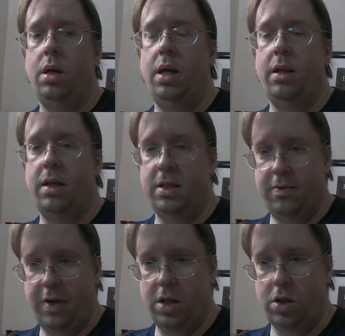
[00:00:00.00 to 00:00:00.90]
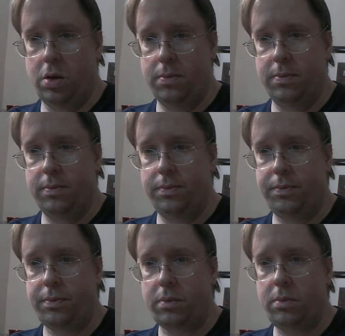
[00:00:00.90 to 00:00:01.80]
in this venture.
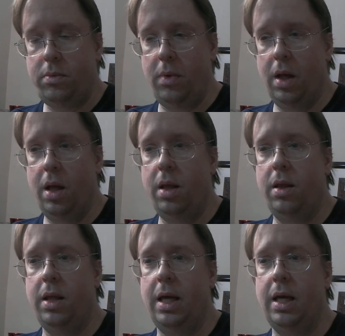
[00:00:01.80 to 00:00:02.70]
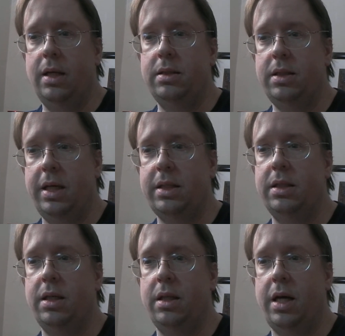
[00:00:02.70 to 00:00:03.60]
The
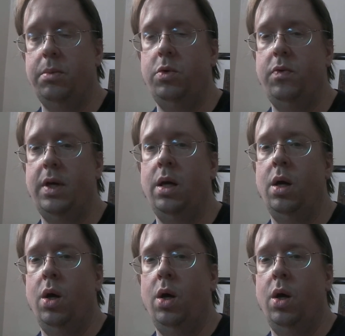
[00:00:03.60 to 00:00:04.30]
sex in that movie